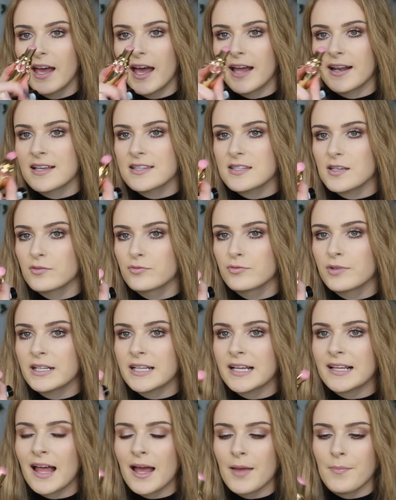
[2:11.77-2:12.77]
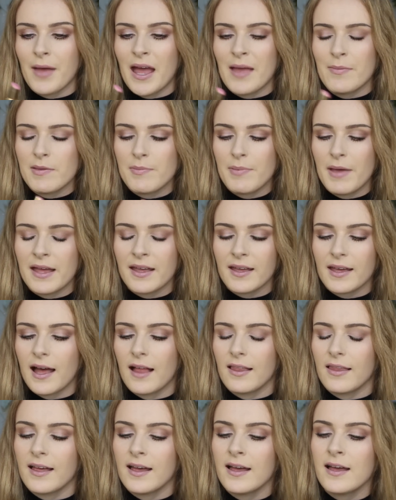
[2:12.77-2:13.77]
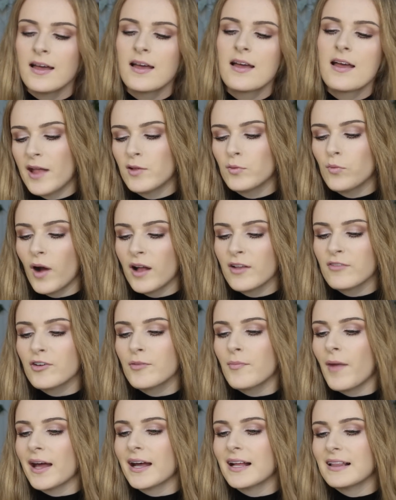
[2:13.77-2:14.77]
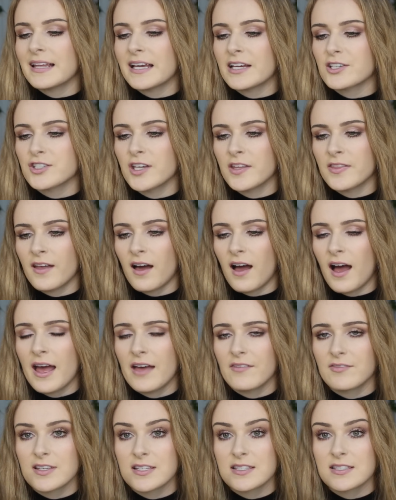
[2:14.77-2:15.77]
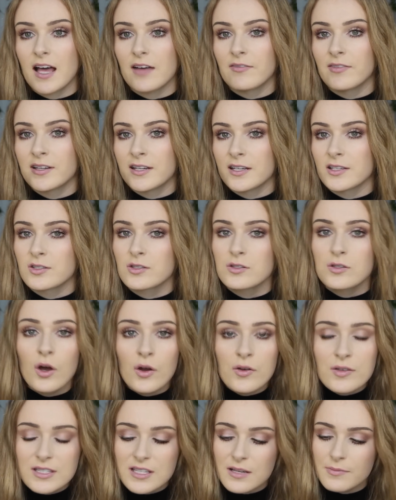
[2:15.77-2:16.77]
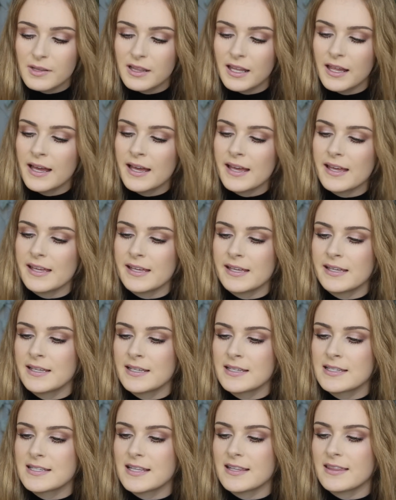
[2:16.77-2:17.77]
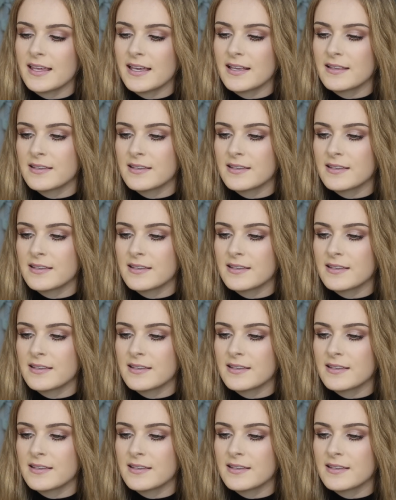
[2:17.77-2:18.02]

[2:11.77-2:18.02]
and it's a really light baby pink colour and one from my collection that I have discovered is so similar is the